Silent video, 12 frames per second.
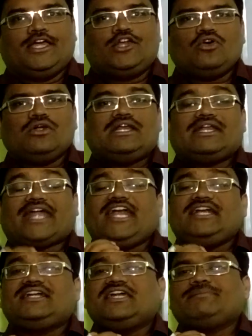
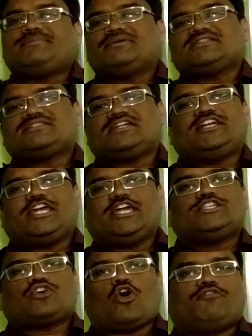
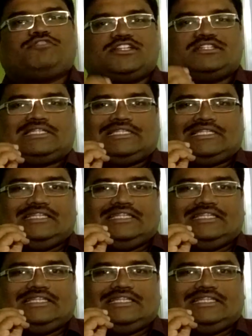90% of the